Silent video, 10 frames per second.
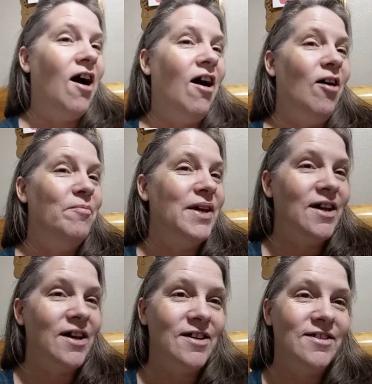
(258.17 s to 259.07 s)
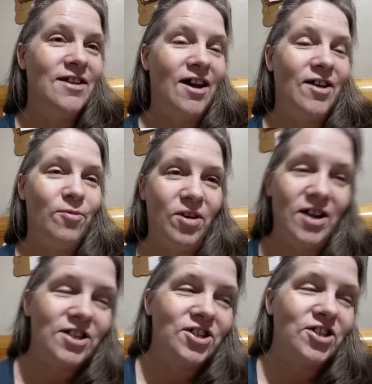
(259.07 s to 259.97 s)
um, because I
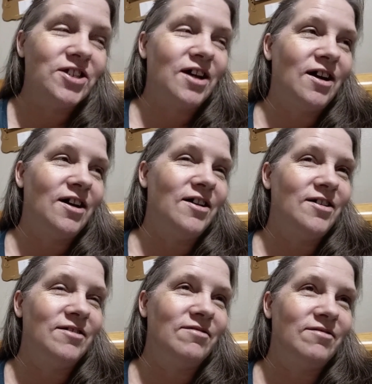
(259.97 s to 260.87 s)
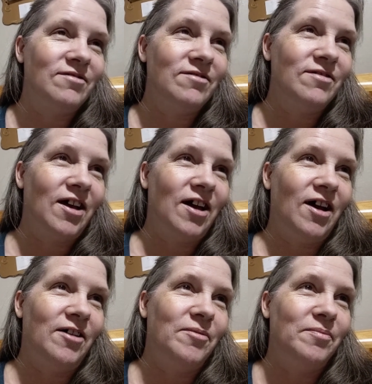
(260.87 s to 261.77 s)
watched uh,
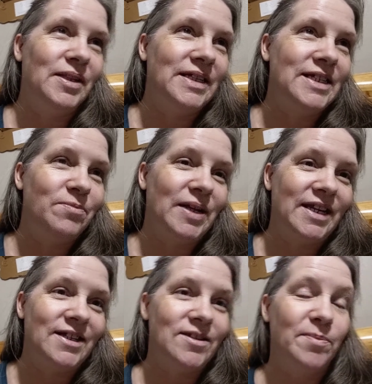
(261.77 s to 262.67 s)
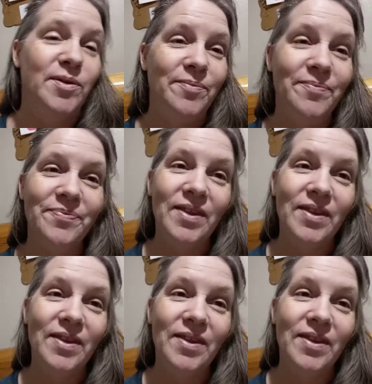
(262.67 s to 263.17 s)
uh, Melinda Plain and Simple.